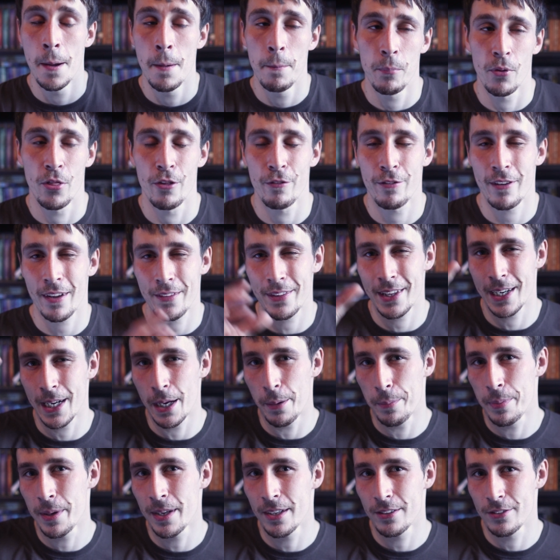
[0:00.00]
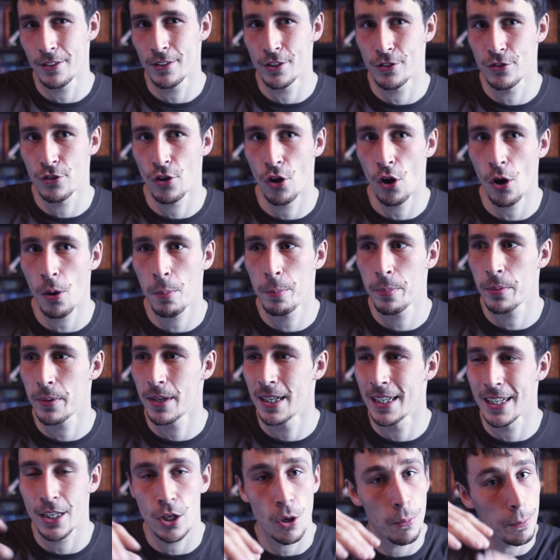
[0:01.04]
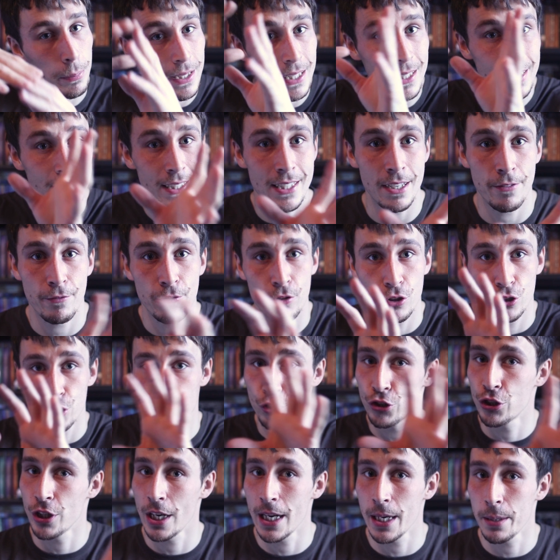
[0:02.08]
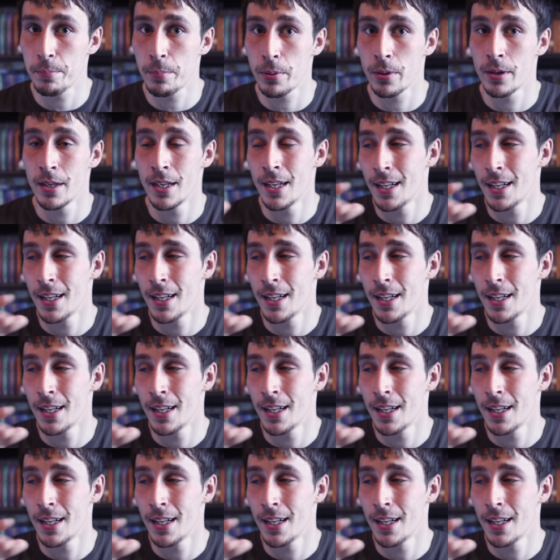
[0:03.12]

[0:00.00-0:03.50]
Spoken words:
But the fact that it appears at the top in a completely different shape,